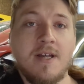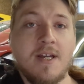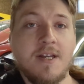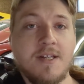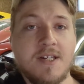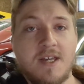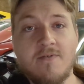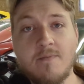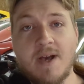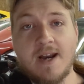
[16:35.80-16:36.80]
is
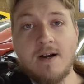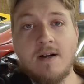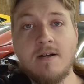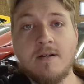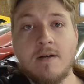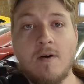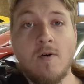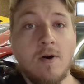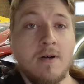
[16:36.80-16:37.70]
even better or